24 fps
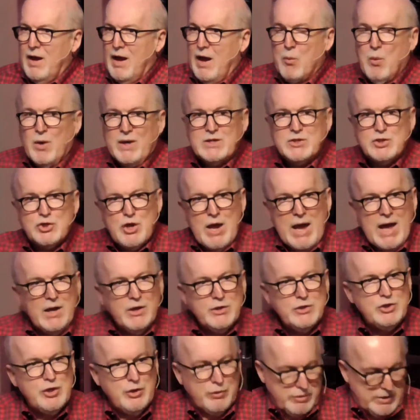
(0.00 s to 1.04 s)
I want to
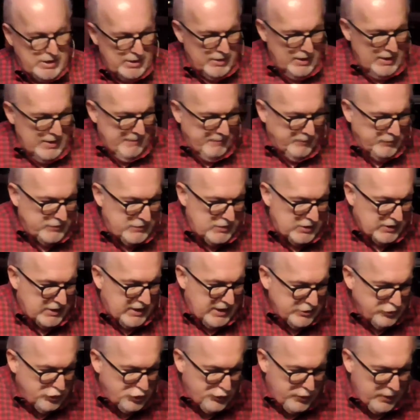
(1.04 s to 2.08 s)
challenge you to
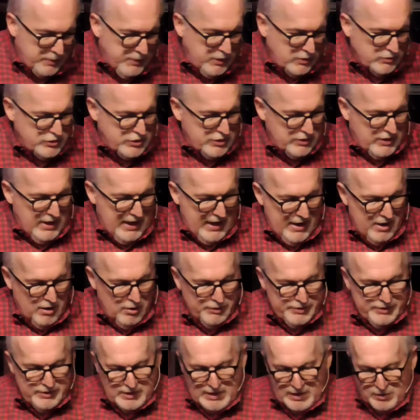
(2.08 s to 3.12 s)
contribute to the
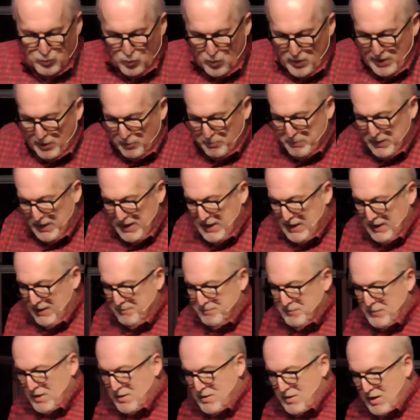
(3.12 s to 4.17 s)
health and
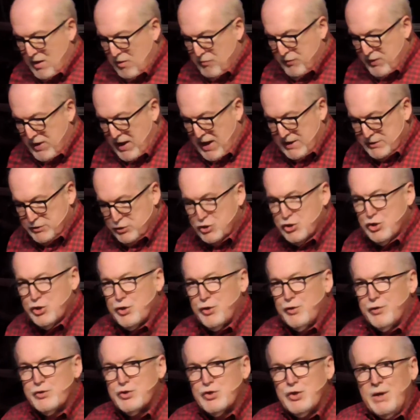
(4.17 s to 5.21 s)
well-being of God's
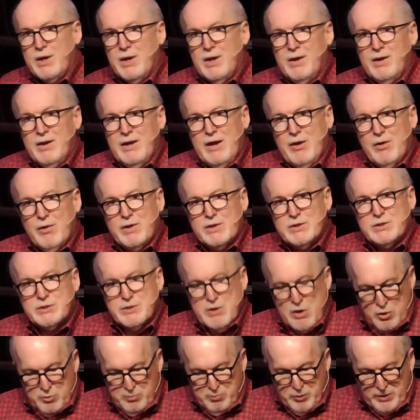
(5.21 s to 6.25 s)
church here at
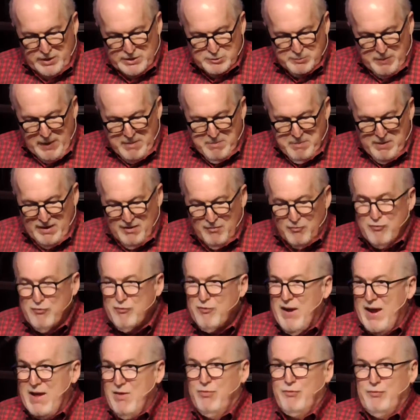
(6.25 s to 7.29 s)
Stonebridge by being
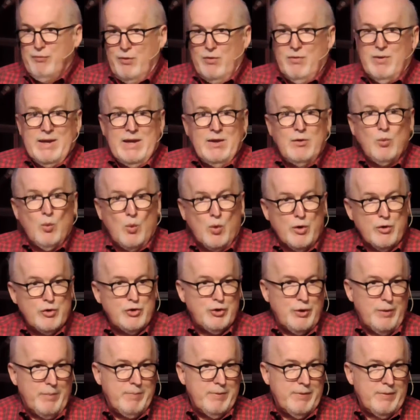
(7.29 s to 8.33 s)
faithful in
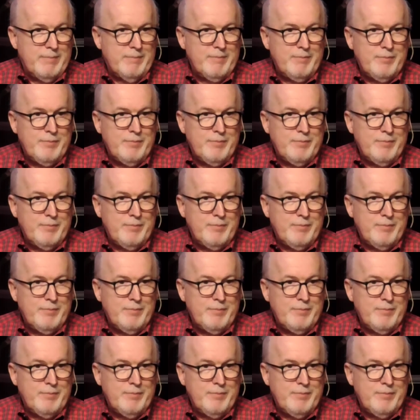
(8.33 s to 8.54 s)
worship.